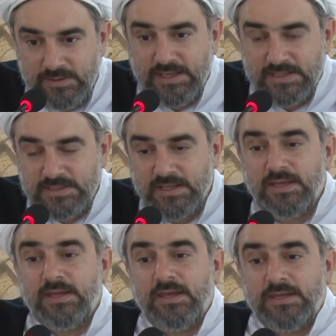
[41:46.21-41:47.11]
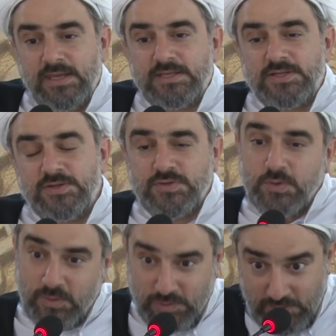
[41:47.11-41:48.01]
Yes. Yes,
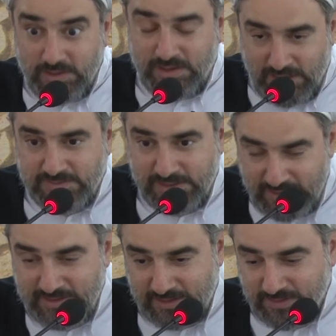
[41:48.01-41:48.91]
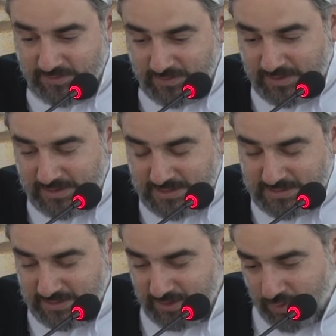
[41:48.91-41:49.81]
so I think in that, yes,
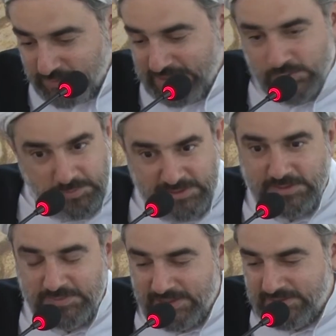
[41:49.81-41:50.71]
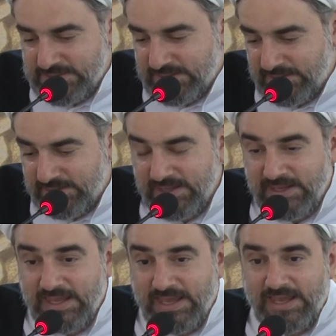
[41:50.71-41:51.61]
the context would be something like this, that
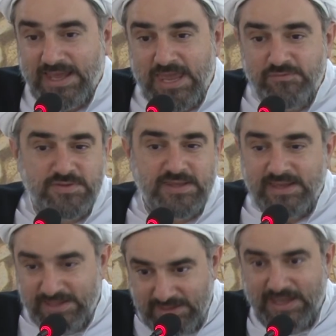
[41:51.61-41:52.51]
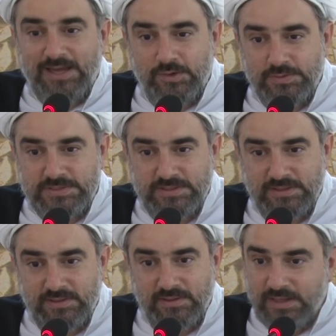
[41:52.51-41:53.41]
everything in the house
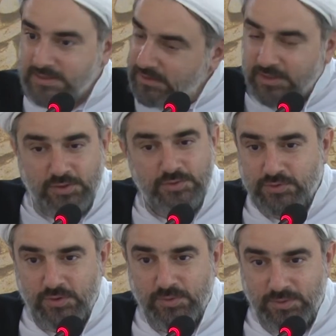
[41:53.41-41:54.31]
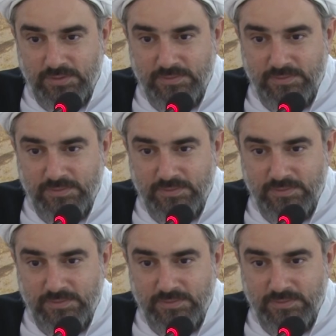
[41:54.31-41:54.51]
is under control.